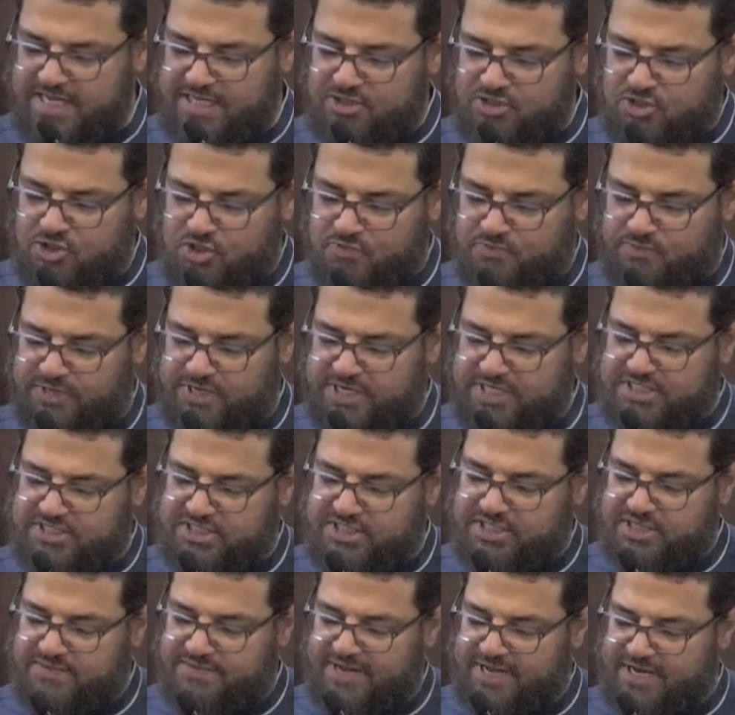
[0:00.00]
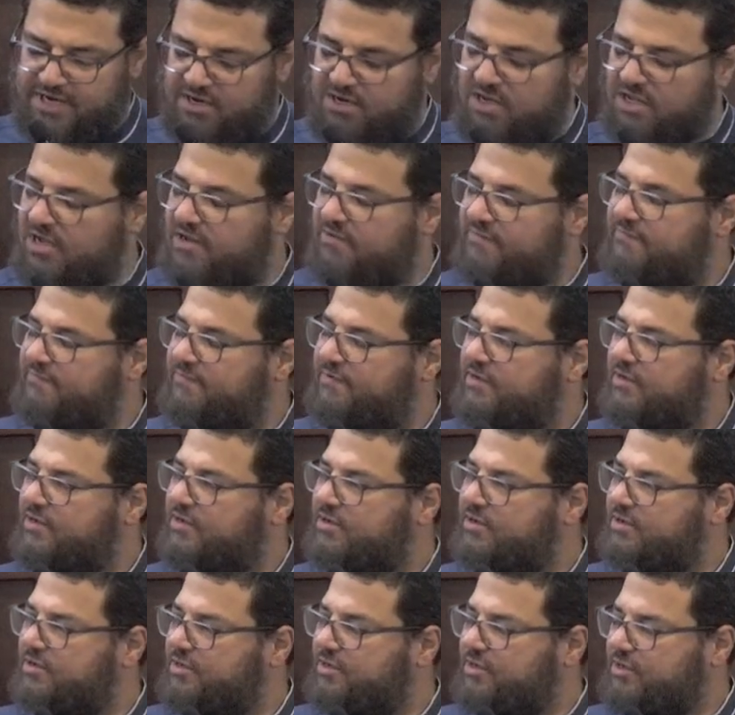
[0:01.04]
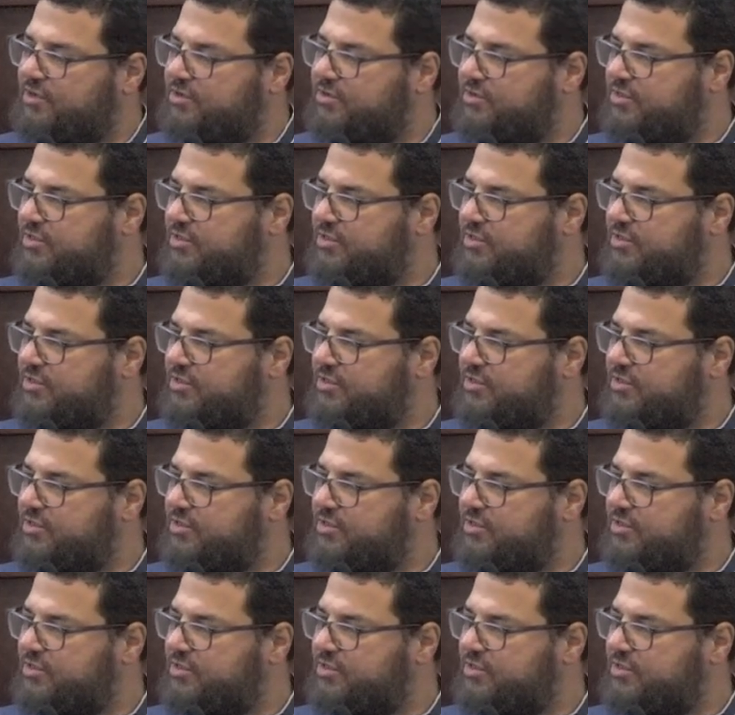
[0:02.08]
took place in the battle of Uhud.